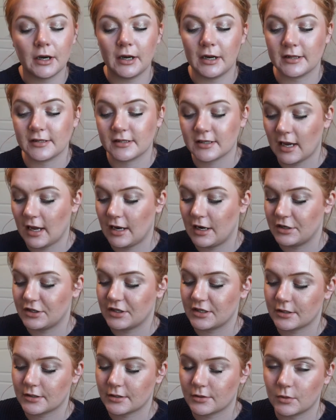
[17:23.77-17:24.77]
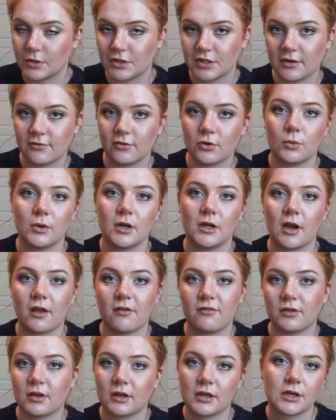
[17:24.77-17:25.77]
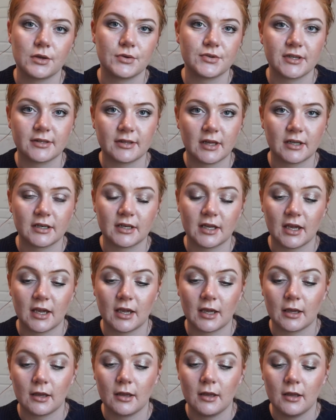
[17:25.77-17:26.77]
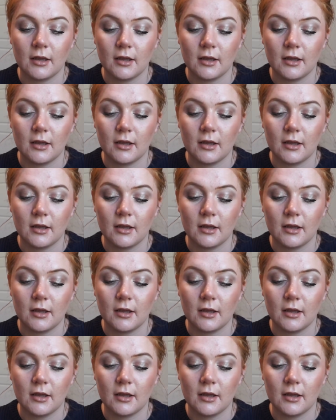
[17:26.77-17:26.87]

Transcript: and it's kind of just whichever one I feel like using that day.